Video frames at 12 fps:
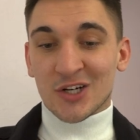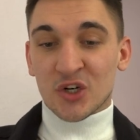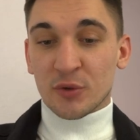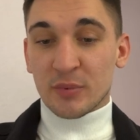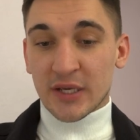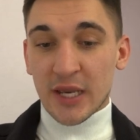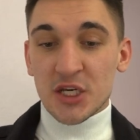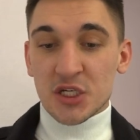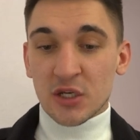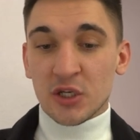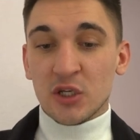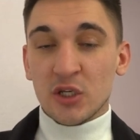our
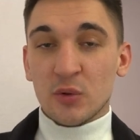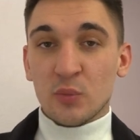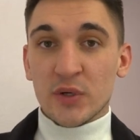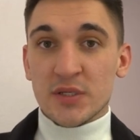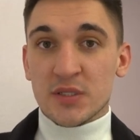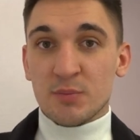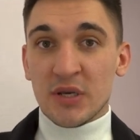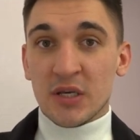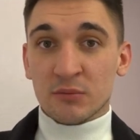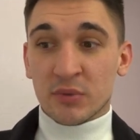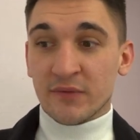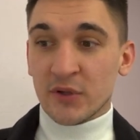application was
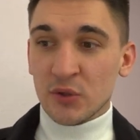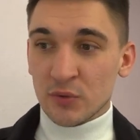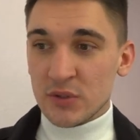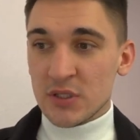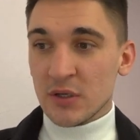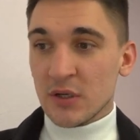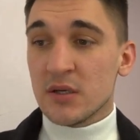being reviewed.